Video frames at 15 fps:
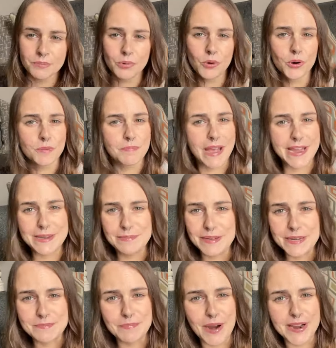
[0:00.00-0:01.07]
Poor
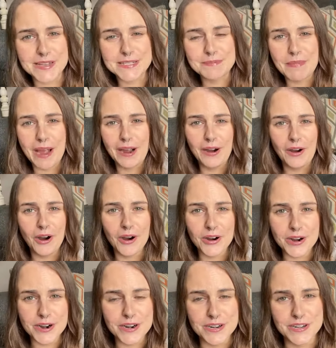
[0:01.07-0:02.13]
baby, it breaks my
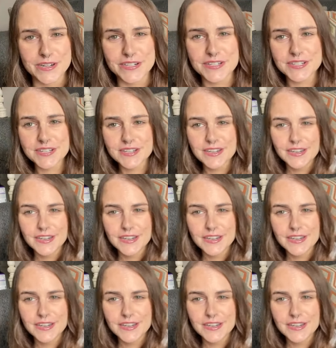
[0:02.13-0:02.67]
heart.